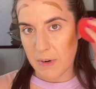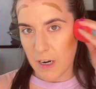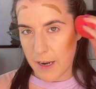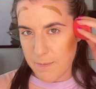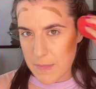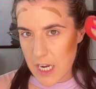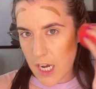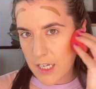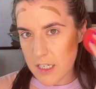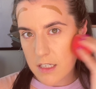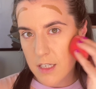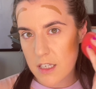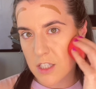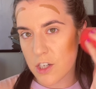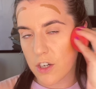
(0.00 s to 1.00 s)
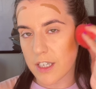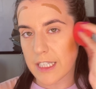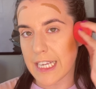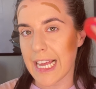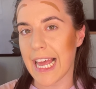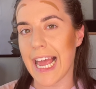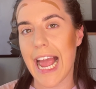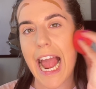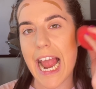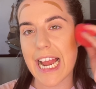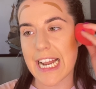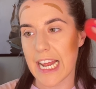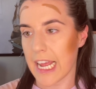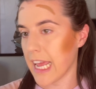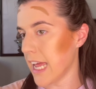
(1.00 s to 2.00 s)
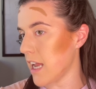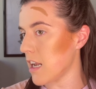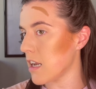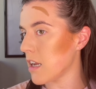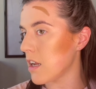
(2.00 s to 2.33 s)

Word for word: but I'm not necessarily hating it.